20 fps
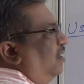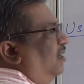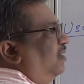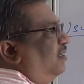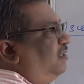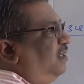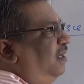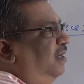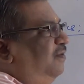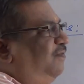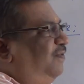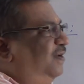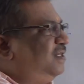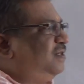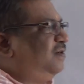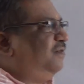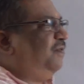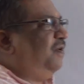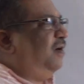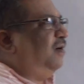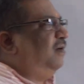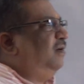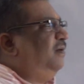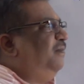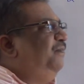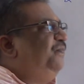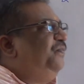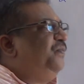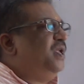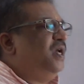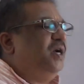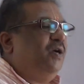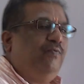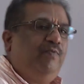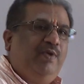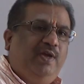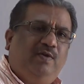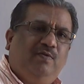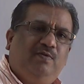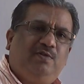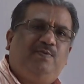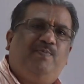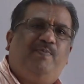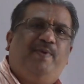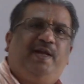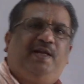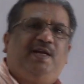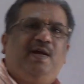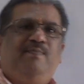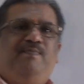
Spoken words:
See, first of all, we use baking